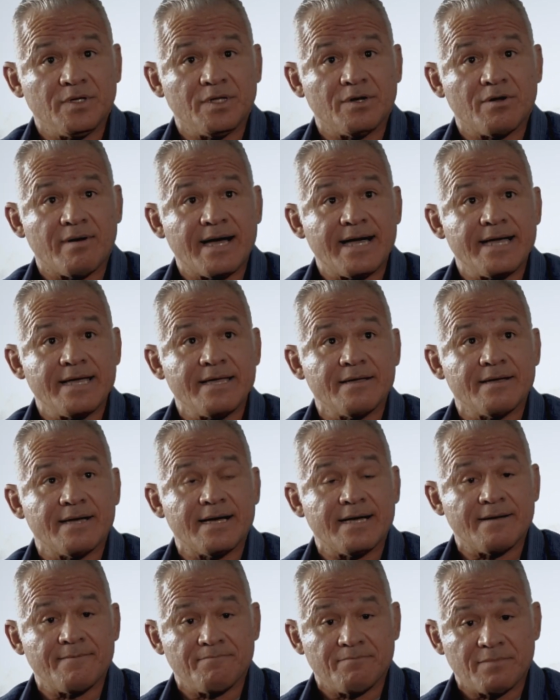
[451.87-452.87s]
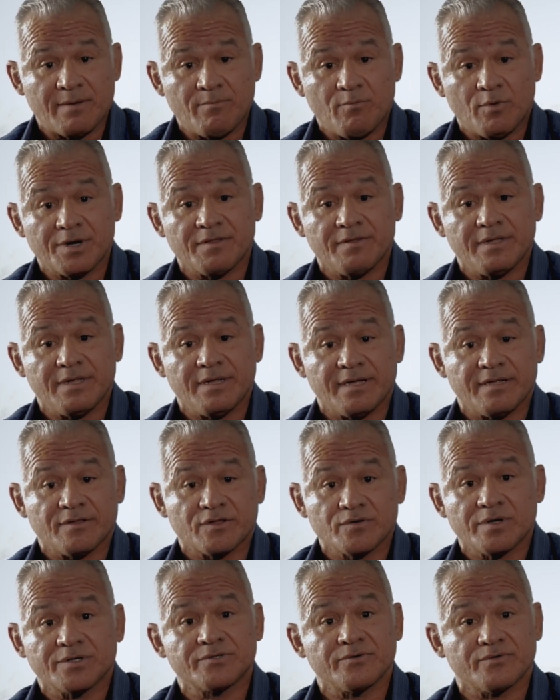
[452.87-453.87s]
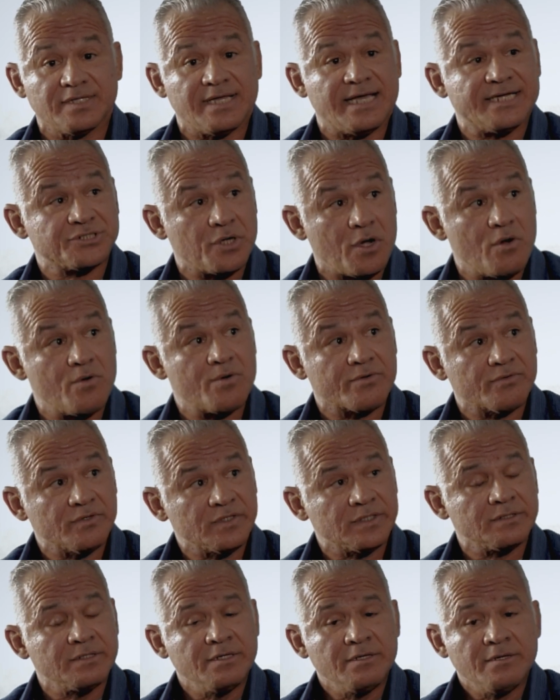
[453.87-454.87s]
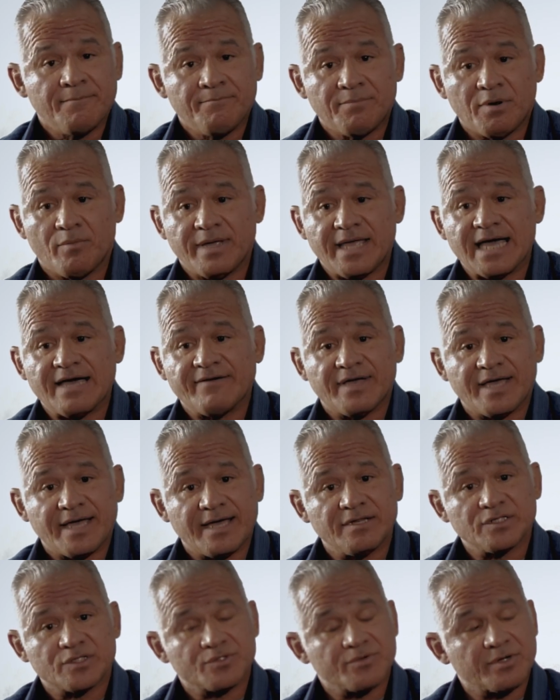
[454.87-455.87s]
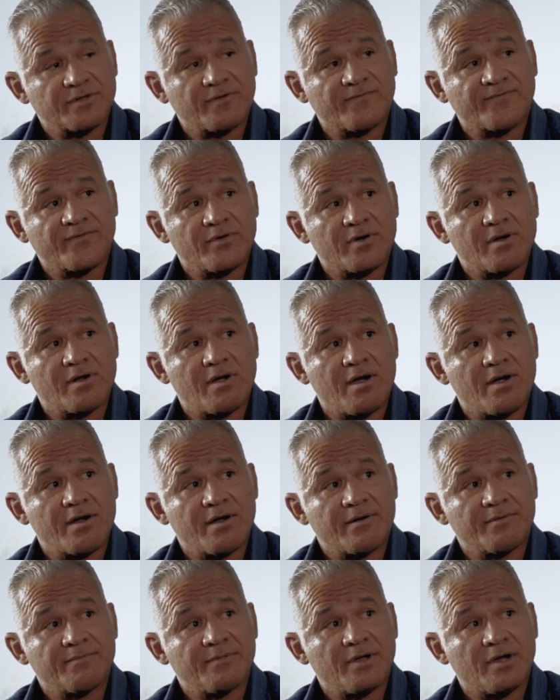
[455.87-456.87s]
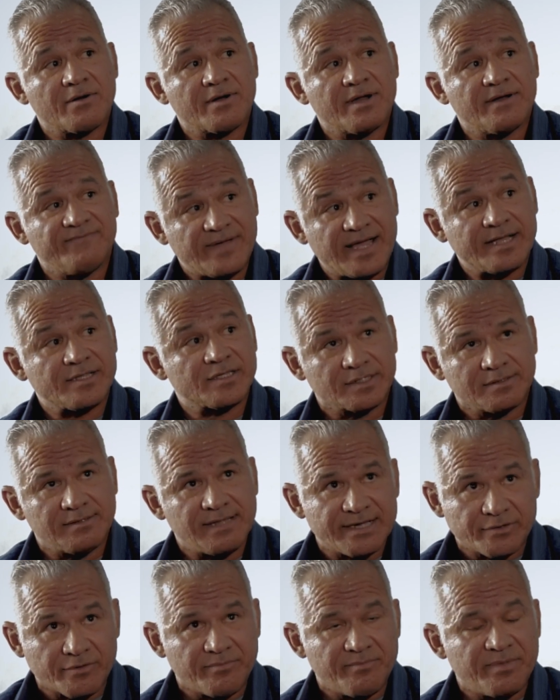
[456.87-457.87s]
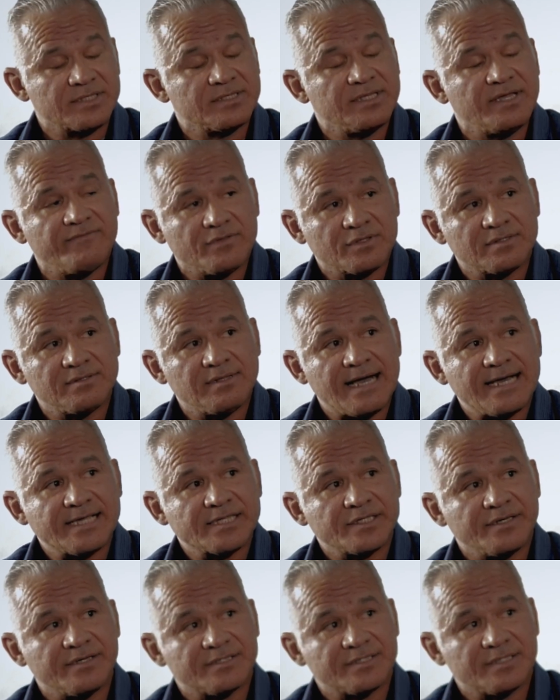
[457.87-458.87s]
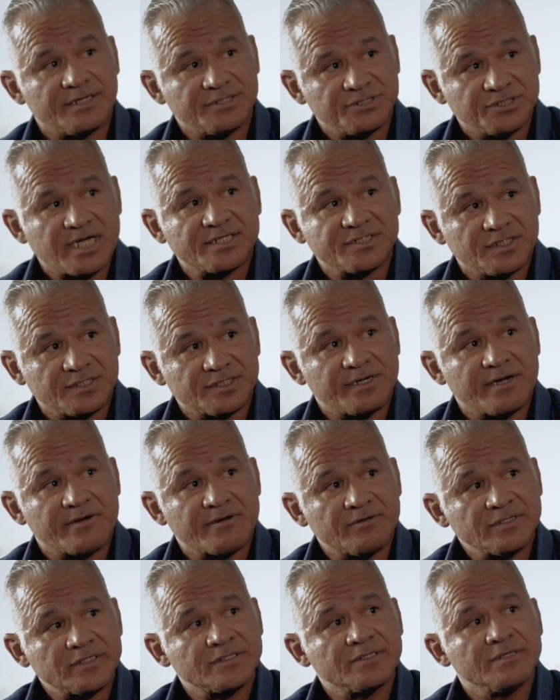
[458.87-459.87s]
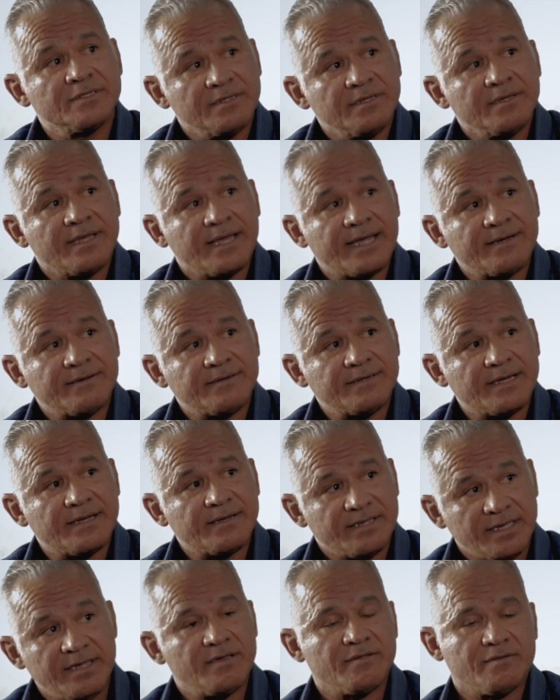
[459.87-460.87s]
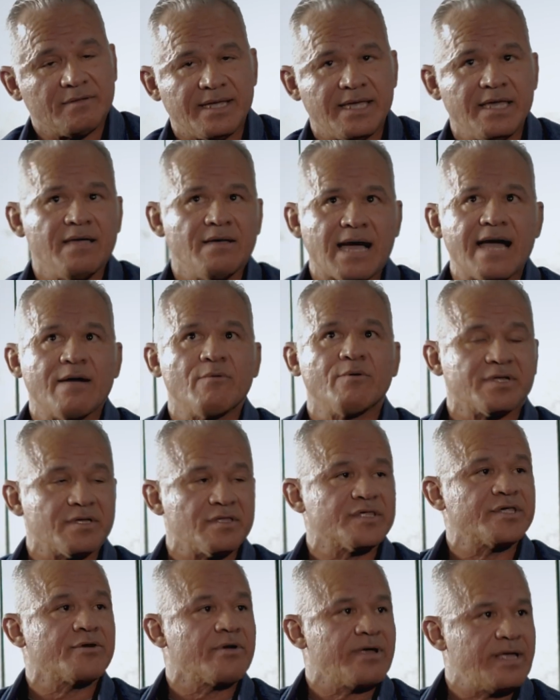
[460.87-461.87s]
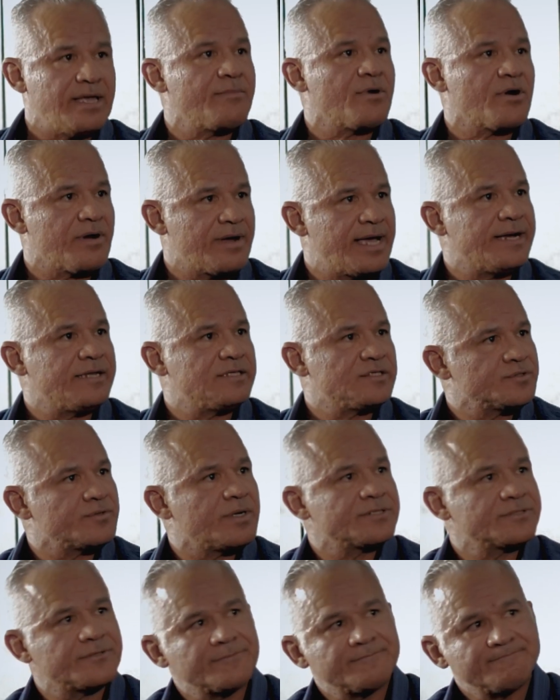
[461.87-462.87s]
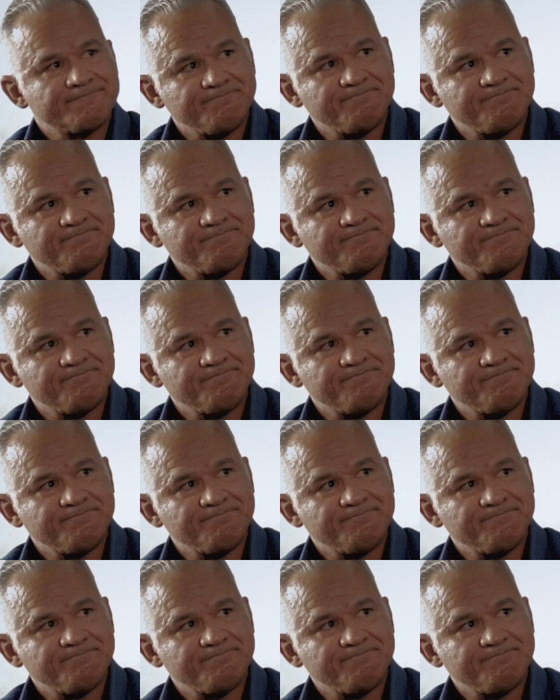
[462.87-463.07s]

You know, I'm one of the instructors / owners, but we have a head instructor for our advanced class, our mixed levels class. It's Josh Cisneros, and cool. I would consider him our head instructor.